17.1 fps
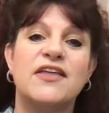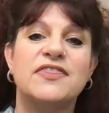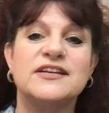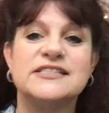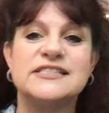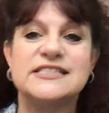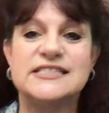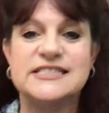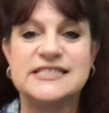the
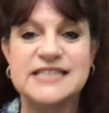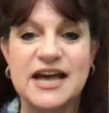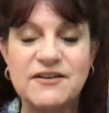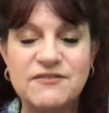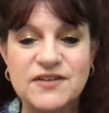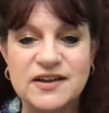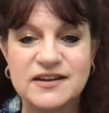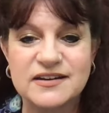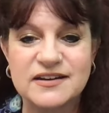
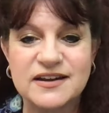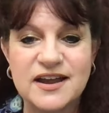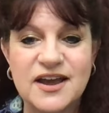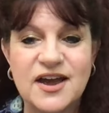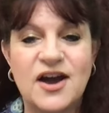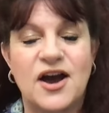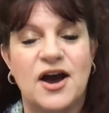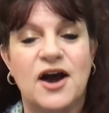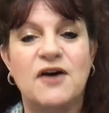Seven
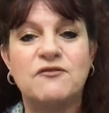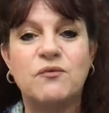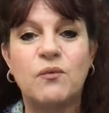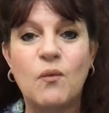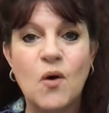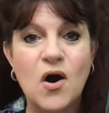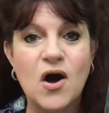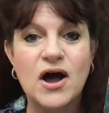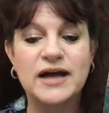of
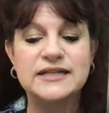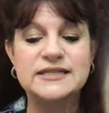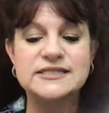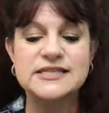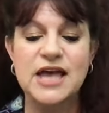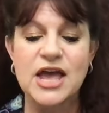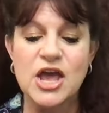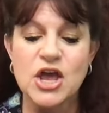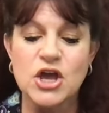Wands.